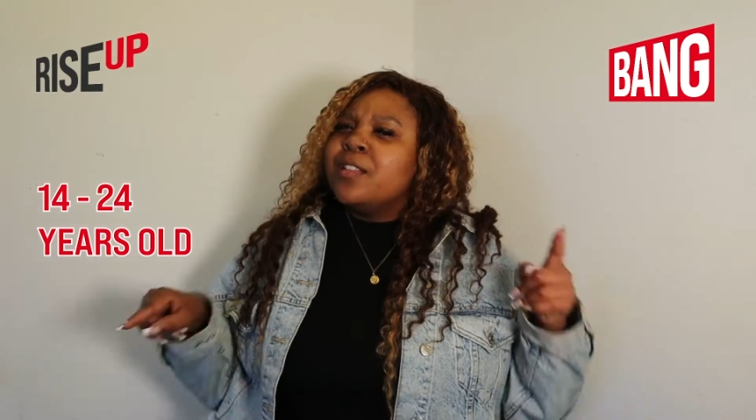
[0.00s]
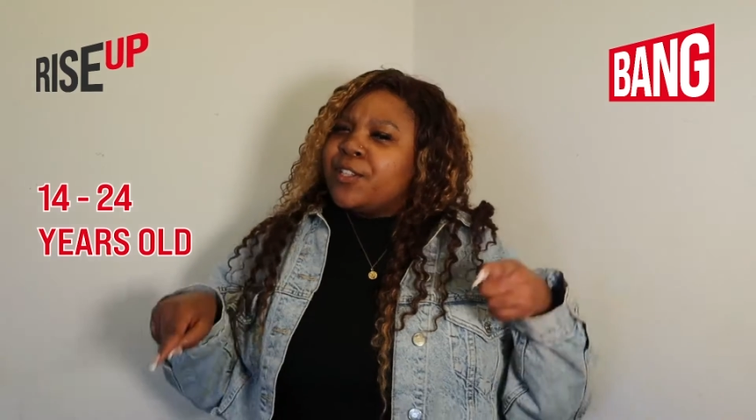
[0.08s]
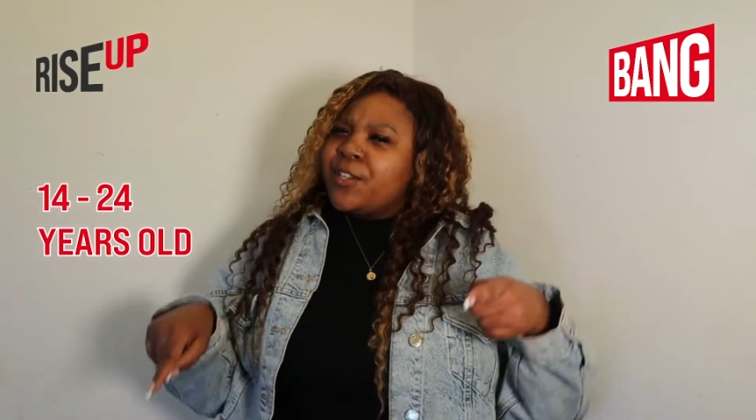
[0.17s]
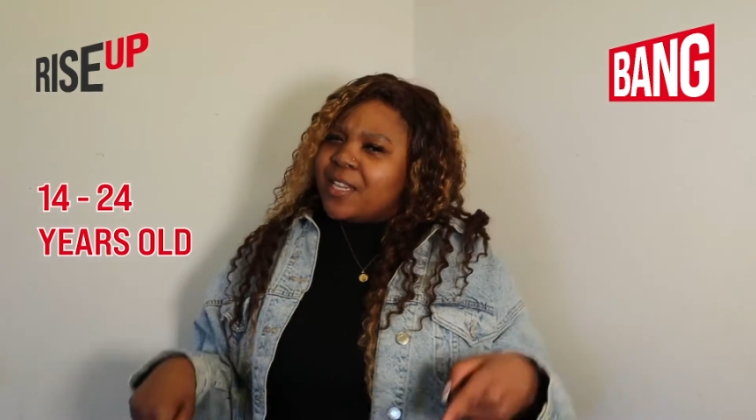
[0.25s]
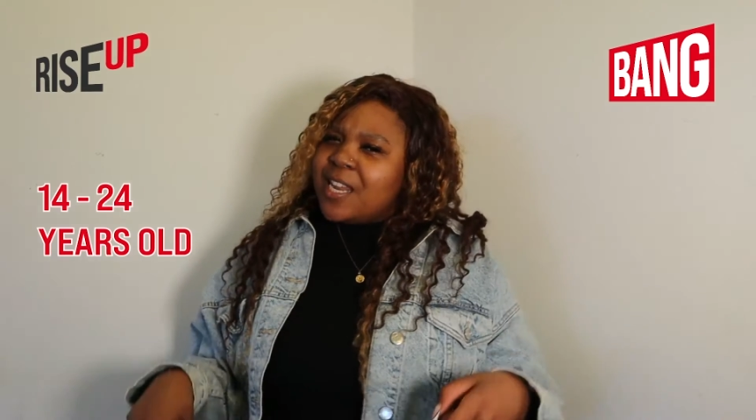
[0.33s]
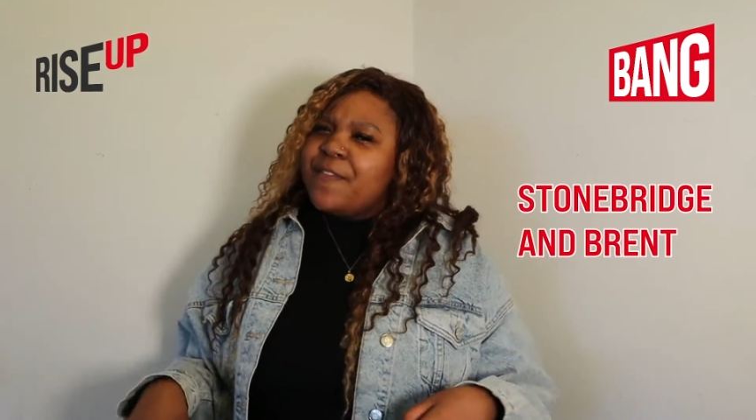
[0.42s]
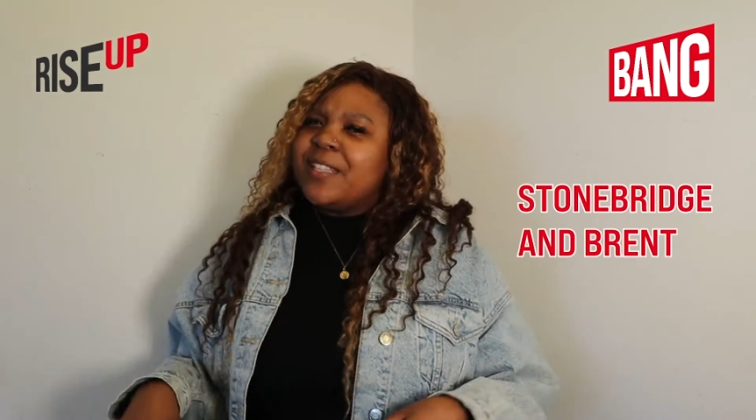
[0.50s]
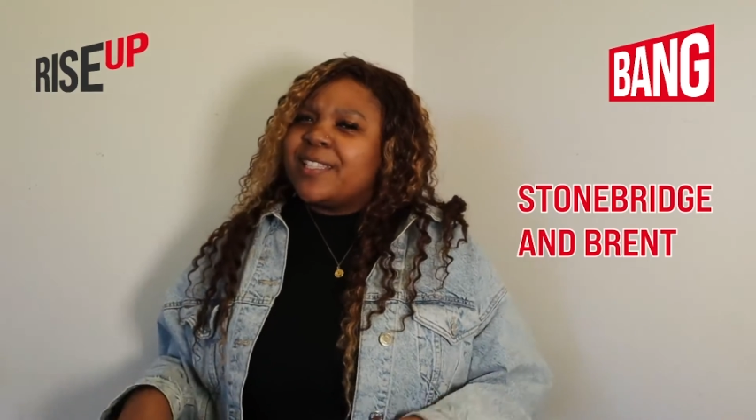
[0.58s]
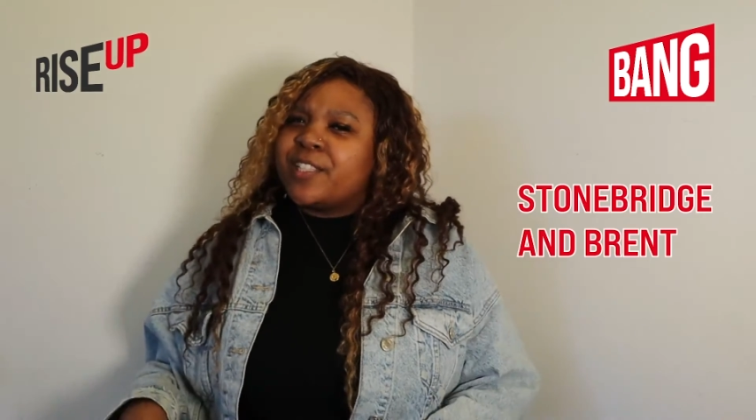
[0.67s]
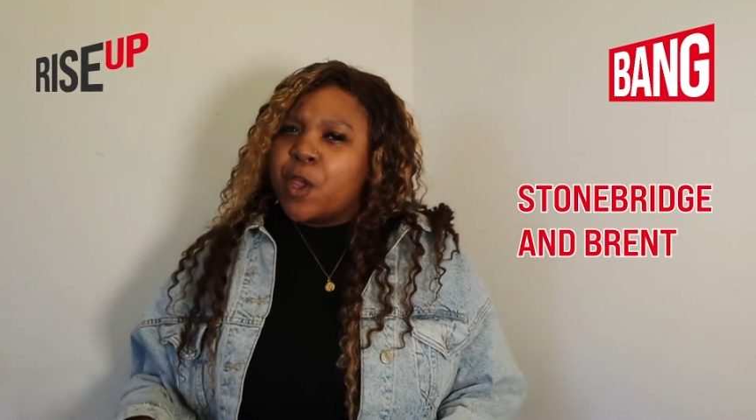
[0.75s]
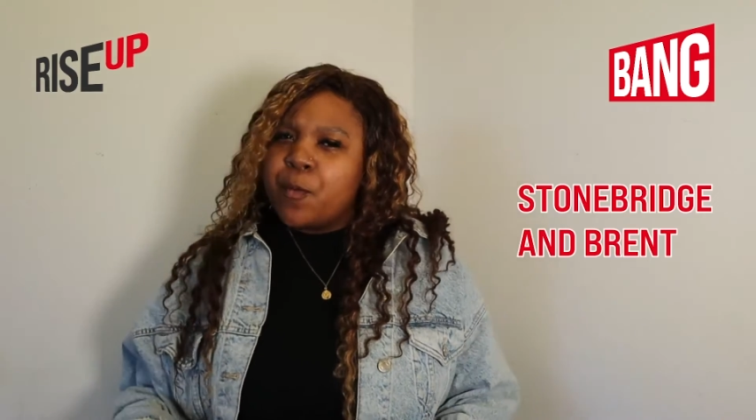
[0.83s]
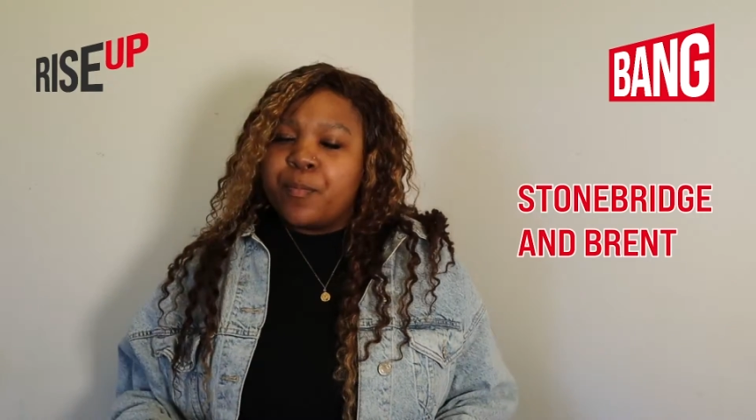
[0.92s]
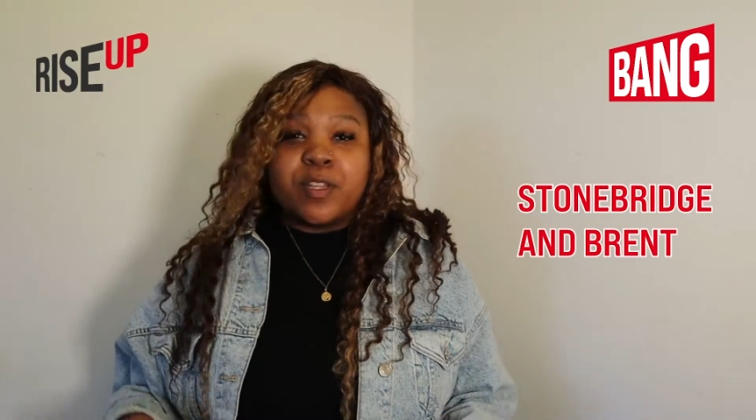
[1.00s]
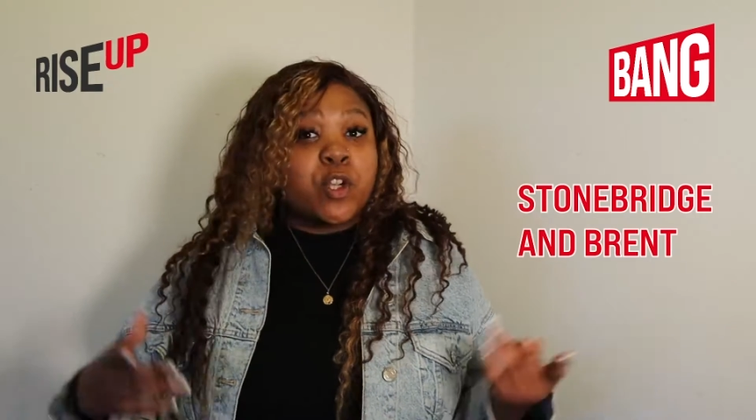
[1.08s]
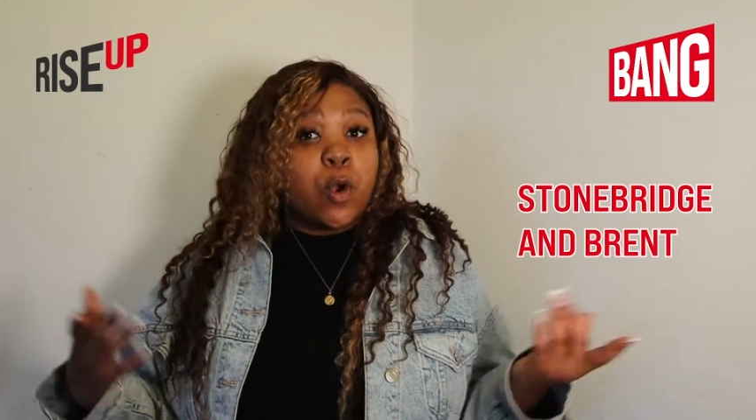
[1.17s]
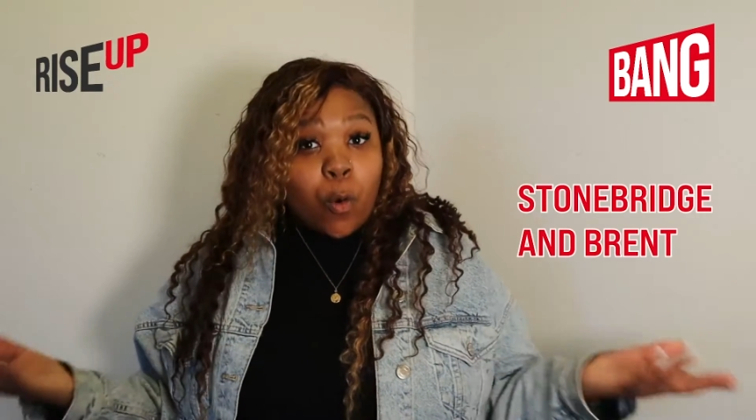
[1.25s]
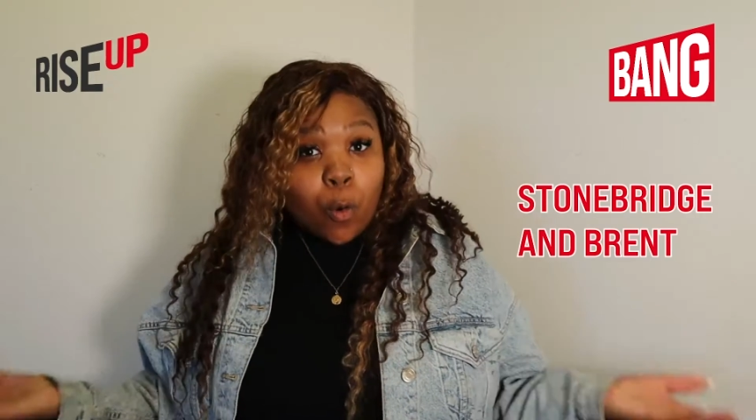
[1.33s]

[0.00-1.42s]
Do you live in Stonebridge